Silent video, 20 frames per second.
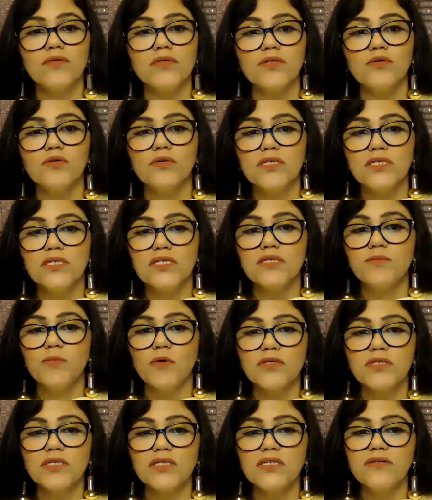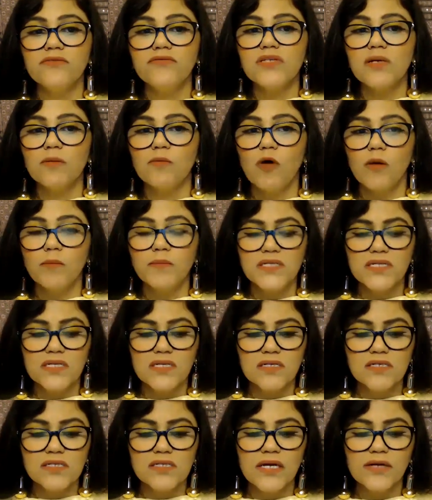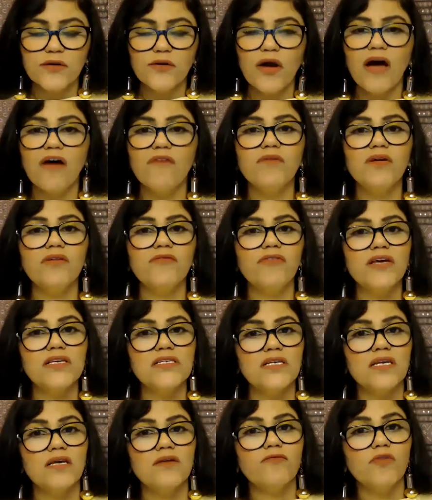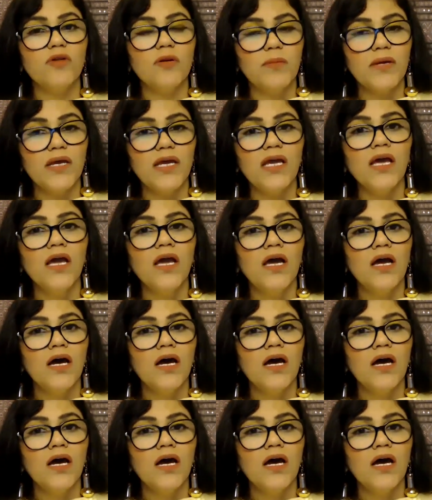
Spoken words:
So this is positive. Some obstacles that you have been facing will be